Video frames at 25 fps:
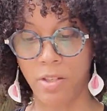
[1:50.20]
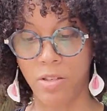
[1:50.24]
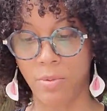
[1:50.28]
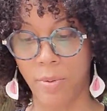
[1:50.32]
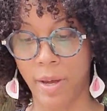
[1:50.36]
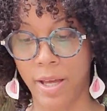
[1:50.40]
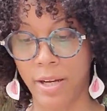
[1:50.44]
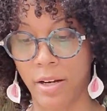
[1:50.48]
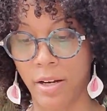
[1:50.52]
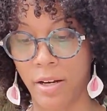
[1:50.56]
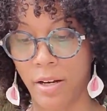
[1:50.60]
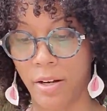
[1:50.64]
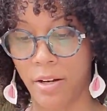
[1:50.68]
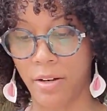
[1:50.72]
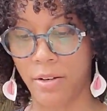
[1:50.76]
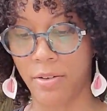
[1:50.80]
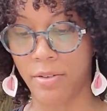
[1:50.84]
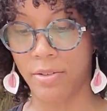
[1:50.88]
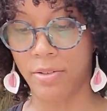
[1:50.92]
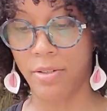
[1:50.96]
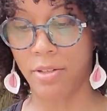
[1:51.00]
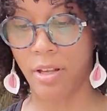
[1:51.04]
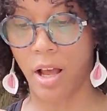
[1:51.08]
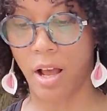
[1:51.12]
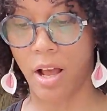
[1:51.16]

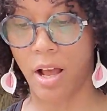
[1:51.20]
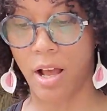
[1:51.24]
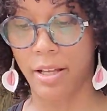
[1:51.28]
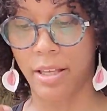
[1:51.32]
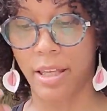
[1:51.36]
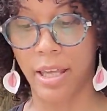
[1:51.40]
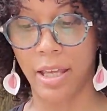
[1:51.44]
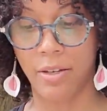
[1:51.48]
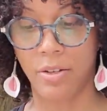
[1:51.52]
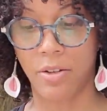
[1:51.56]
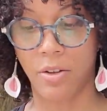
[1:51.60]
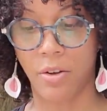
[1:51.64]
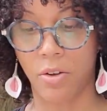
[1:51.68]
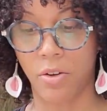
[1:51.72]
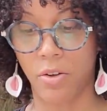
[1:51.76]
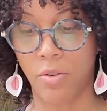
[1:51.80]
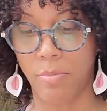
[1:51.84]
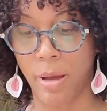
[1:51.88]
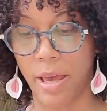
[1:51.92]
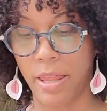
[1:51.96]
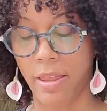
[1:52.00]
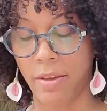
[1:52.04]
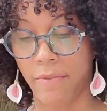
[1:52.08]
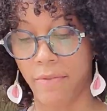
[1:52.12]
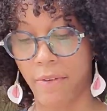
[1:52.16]
sweaters, kindle
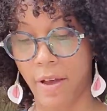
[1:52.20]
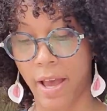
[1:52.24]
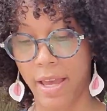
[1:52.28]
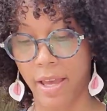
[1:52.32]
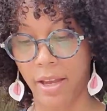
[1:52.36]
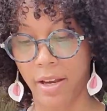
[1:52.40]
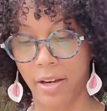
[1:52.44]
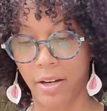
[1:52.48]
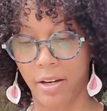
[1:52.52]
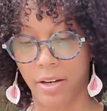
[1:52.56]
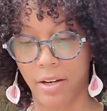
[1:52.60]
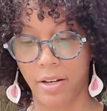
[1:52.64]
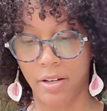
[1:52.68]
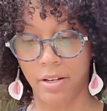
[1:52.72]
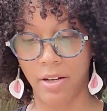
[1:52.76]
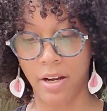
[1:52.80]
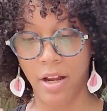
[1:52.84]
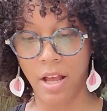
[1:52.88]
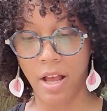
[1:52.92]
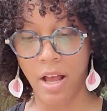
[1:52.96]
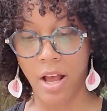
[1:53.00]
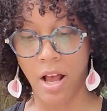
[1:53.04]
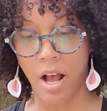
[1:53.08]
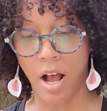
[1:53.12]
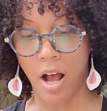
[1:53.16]
by the fire.
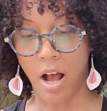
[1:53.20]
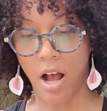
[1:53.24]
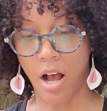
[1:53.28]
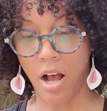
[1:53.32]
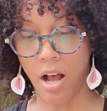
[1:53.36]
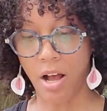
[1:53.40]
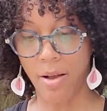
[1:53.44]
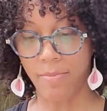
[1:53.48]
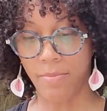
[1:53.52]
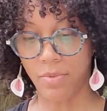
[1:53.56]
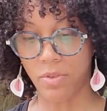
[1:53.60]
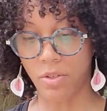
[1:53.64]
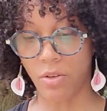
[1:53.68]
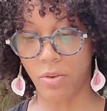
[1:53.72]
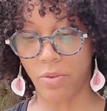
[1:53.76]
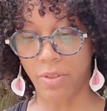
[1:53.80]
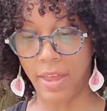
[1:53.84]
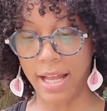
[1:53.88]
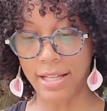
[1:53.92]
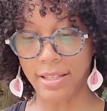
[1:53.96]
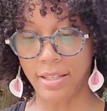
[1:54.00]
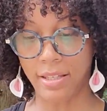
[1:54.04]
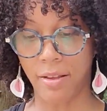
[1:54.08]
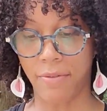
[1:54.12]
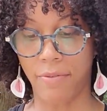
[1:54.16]
So
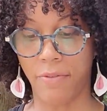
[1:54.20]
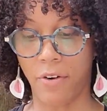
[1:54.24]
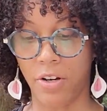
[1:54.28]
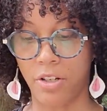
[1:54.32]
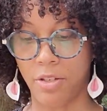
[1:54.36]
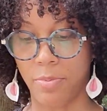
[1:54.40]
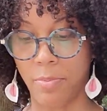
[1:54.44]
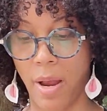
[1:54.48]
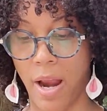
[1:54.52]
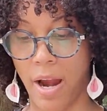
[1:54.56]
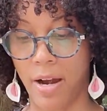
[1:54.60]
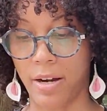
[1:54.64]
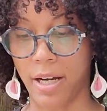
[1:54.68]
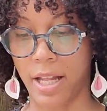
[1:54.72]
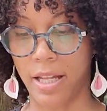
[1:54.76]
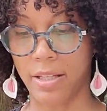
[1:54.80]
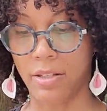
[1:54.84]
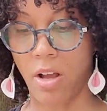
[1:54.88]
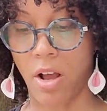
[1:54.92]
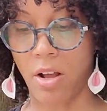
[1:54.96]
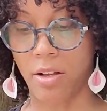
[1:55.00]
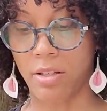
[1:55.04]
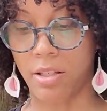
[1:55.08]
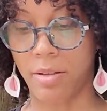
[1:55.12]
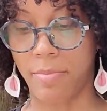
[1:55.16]
that's the first part. It
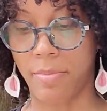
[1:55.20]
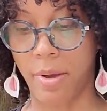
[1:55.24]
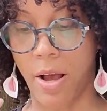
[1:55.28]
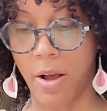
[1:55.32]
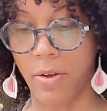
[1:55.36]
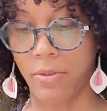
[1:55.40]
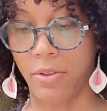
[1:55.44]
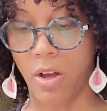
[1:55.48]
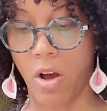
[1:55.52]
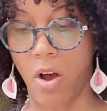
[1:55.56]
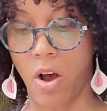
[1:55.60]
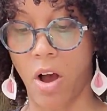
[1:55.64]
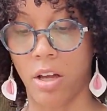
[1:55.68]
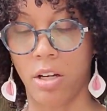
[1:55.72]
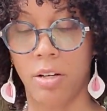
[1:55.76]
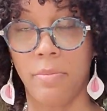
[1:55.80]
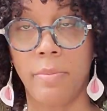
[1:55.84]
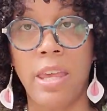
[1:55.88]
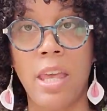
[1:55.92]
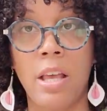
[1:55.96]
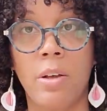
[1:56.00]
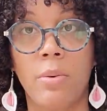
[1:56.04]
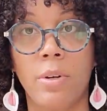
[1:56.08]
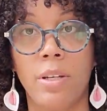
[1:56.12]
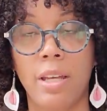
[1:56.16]
talks about the autumn
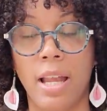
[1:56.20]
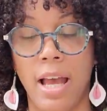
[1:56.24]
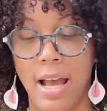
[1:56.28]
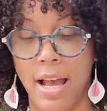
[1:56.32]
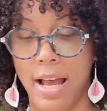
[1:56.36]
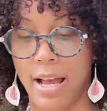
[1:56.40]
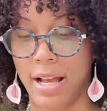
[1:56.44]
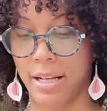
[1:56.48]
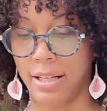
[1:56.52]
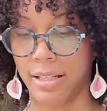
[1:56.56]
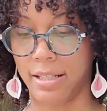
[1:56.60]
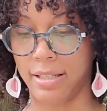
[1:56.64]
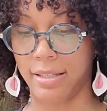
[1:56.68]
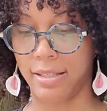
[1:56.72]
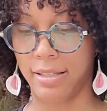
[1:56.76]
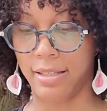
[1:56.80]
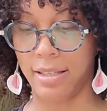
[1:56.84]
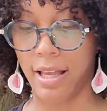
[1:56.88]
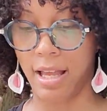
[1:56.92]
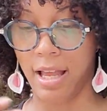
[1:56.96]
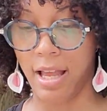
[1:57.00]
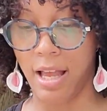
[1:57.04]
equinox,